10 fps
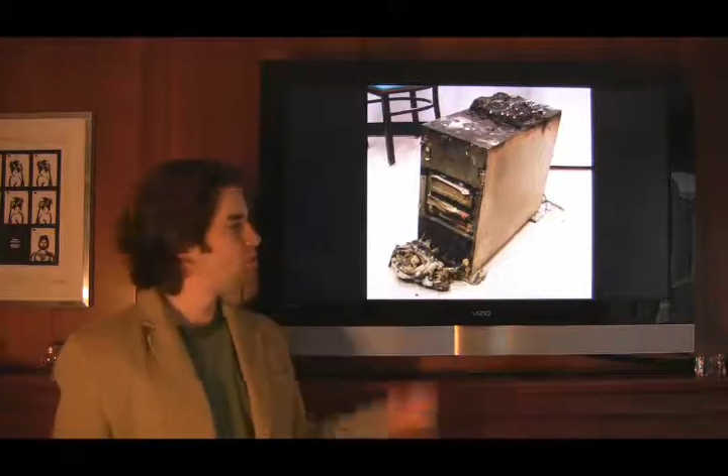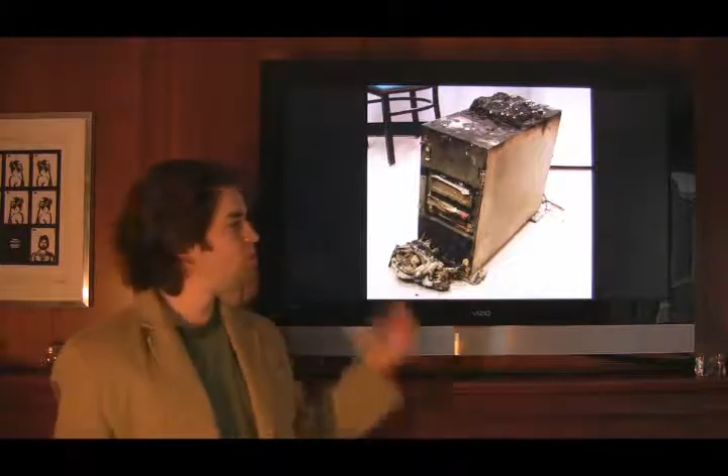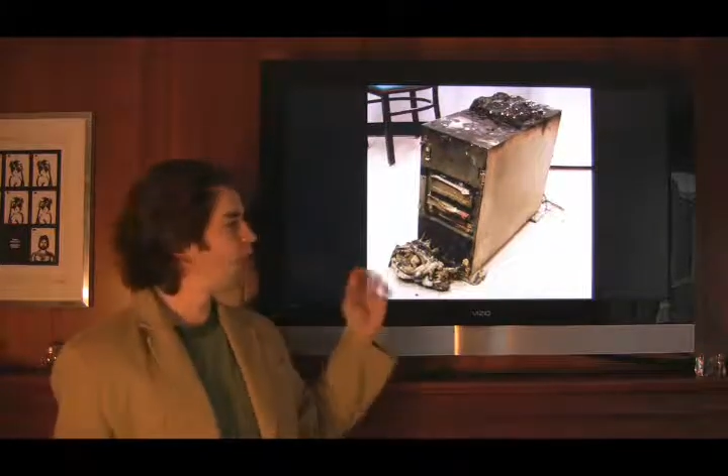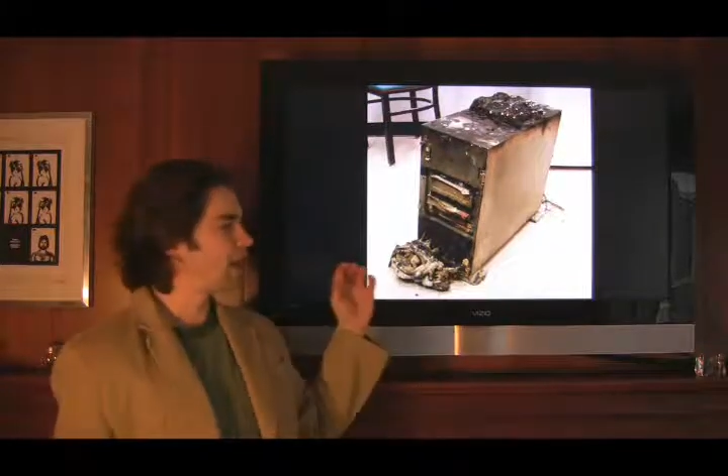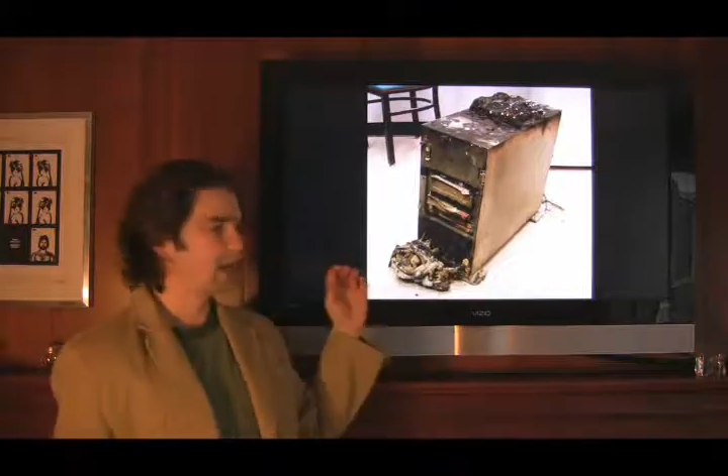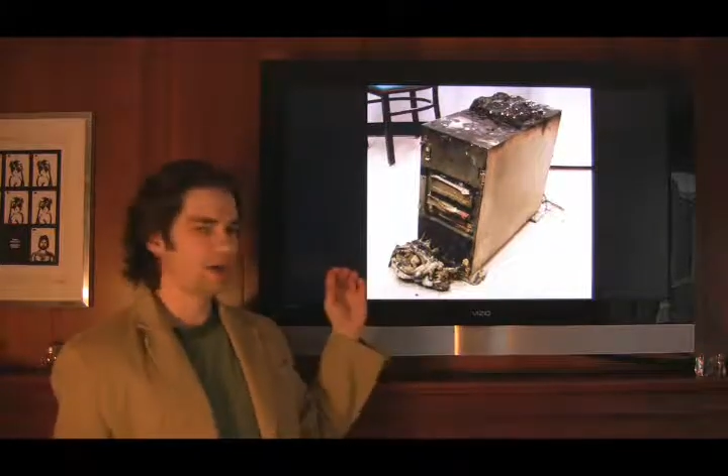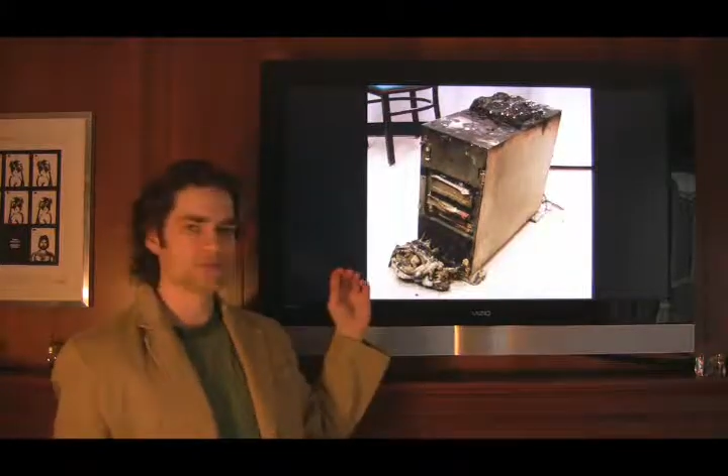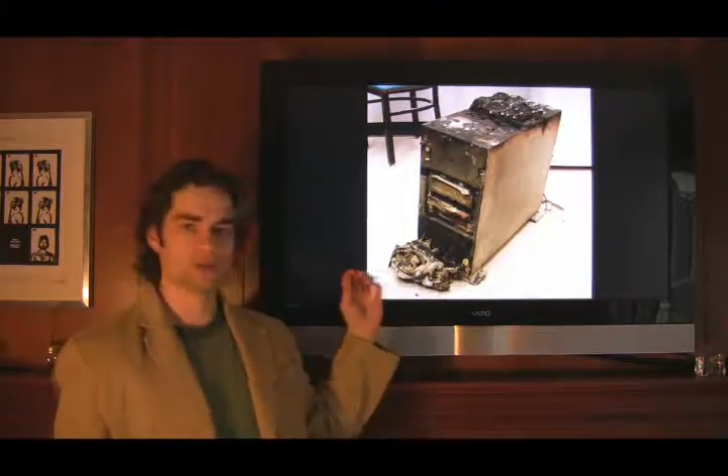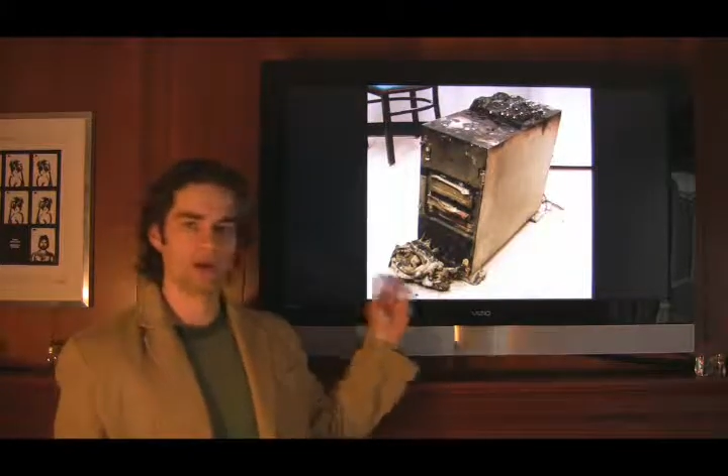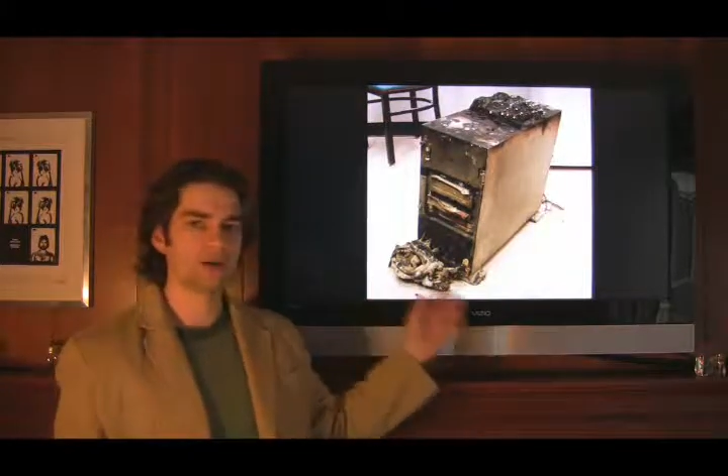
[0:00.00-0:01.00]
you're going to
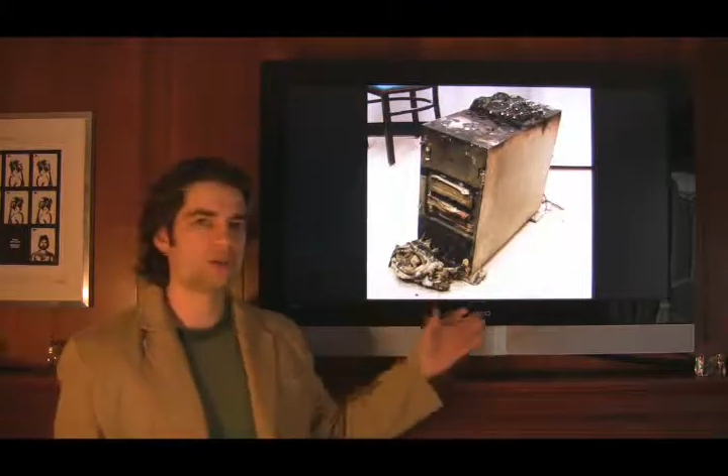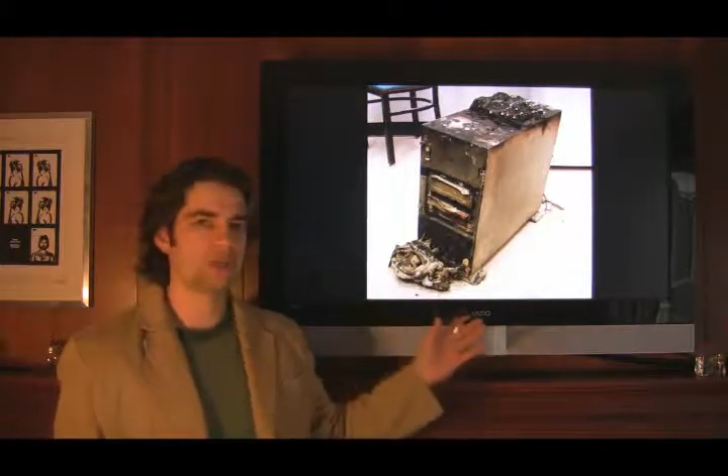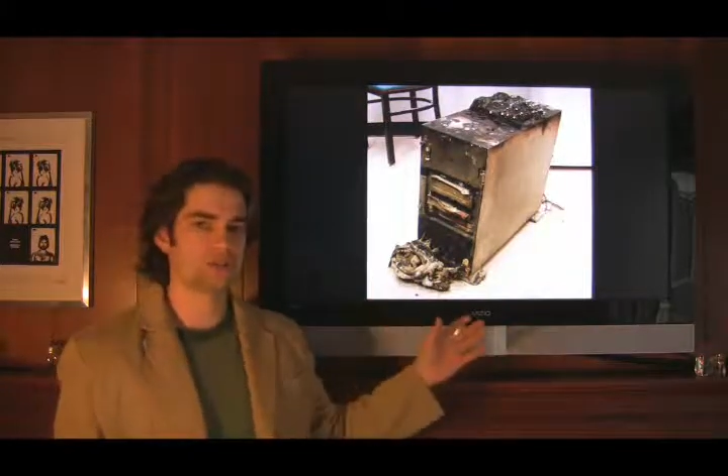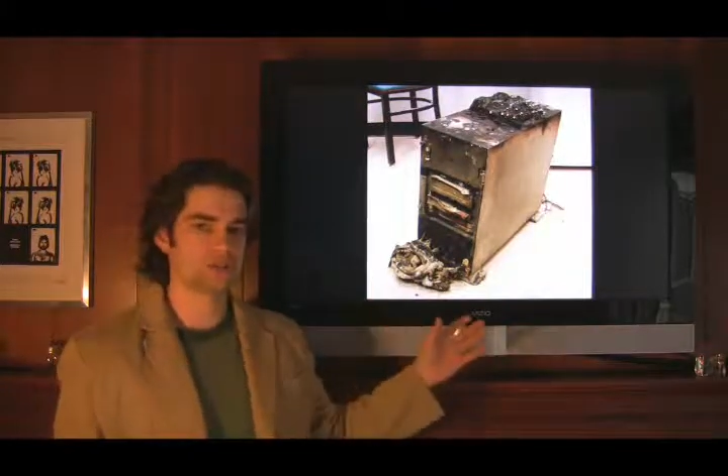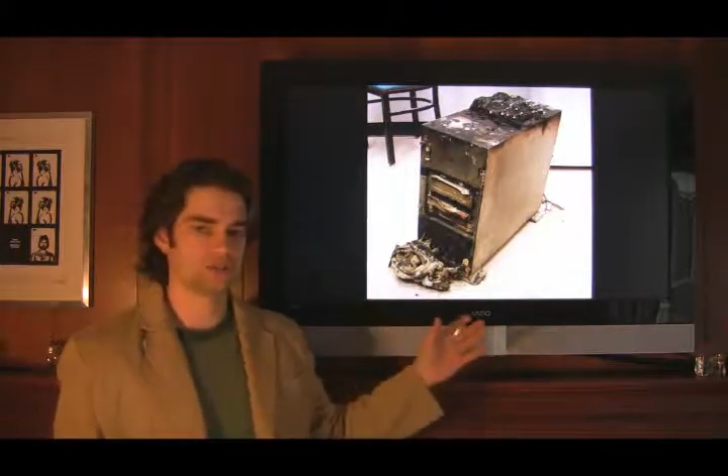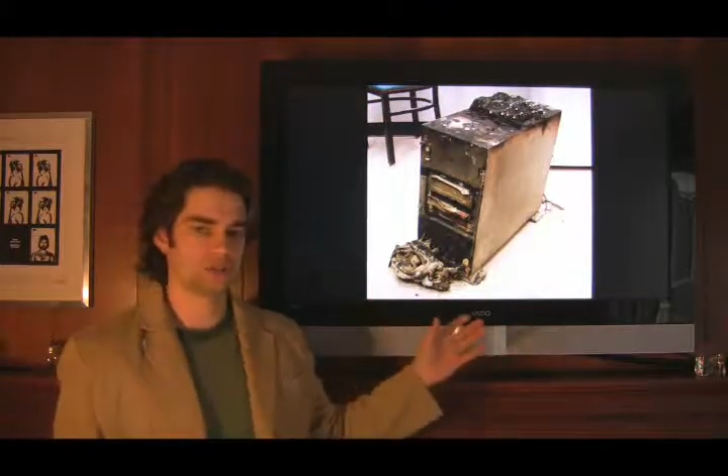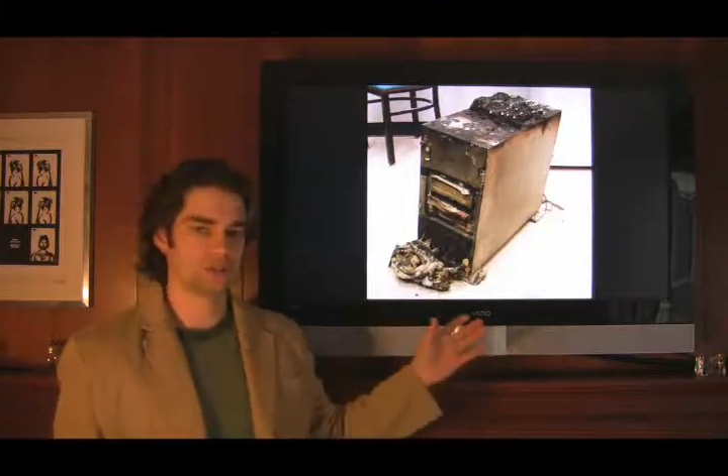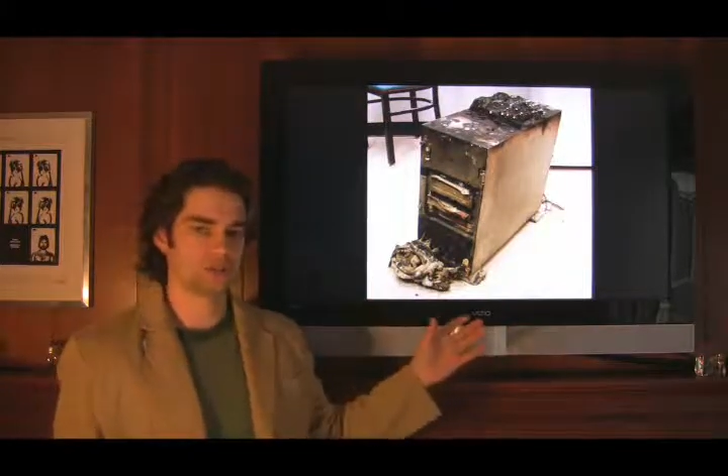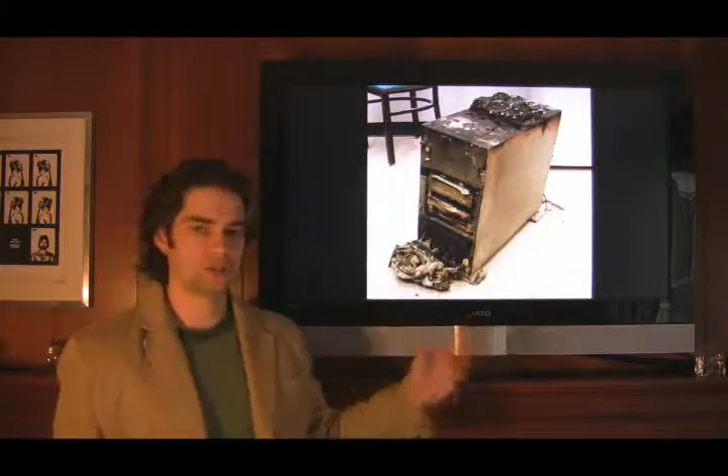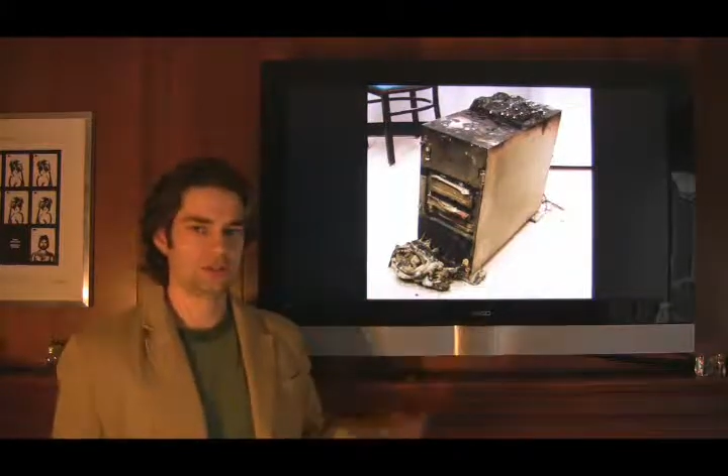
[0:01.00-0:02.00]
have some ugly issues.